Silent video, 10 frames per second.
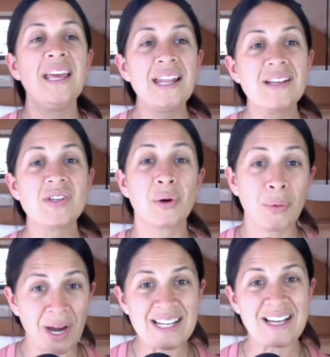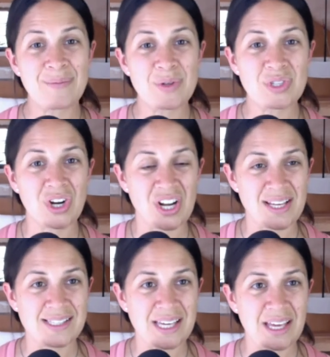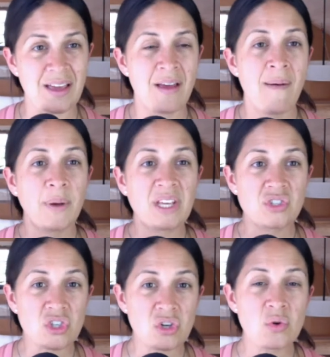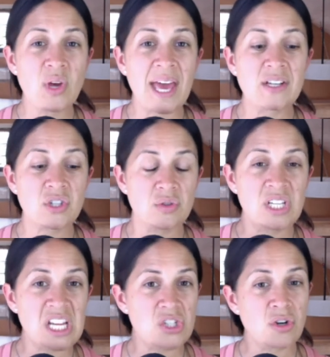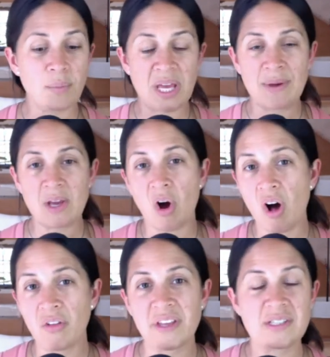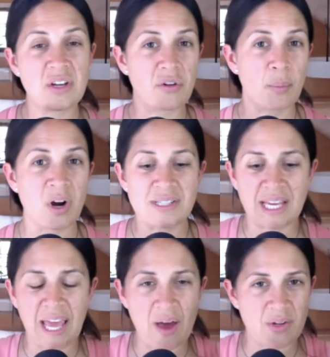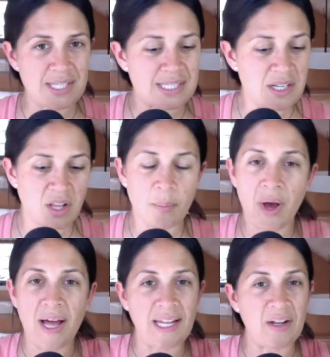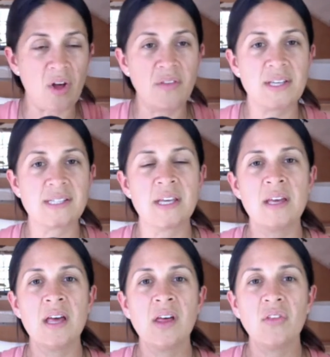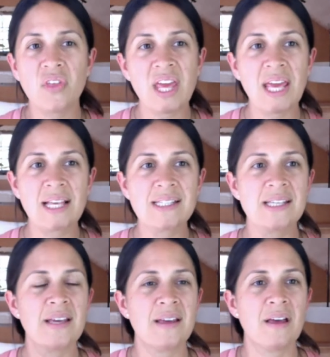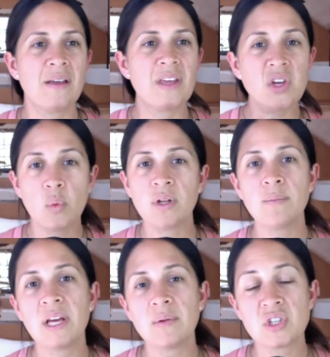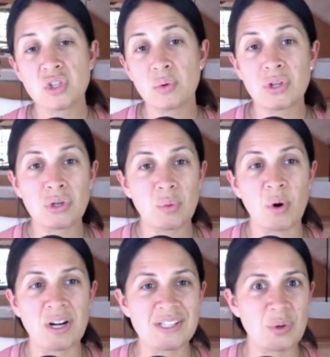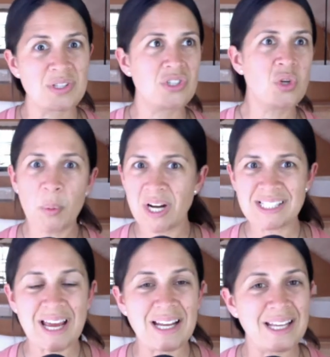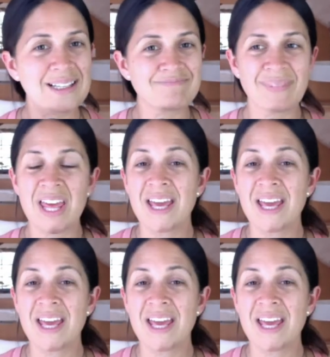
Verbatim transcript: it is a great time to start EC because you get to teach your baby all these different parts, like how to sit on the potty and all these things that you wouldn't be able to do with a newborn. So it's super exciting.